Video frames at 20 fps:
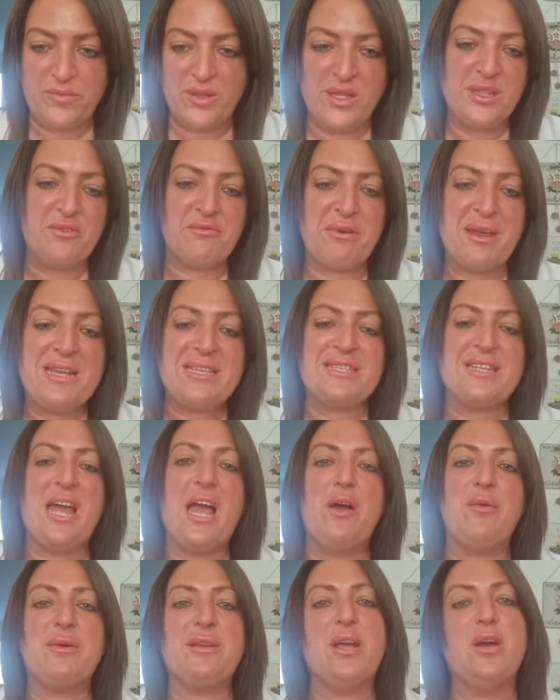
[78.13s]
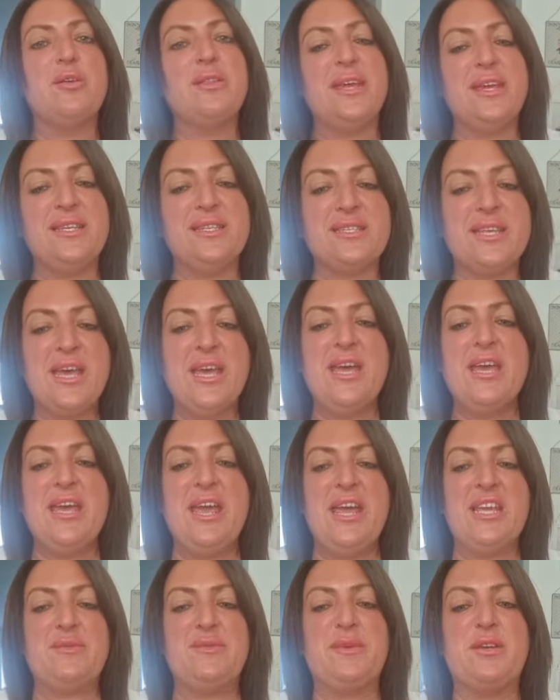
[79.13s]
And the reason how we know this
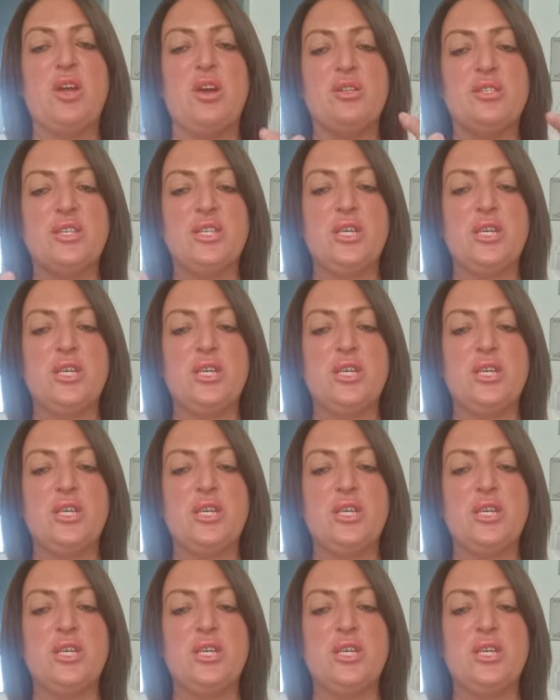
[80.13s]
is because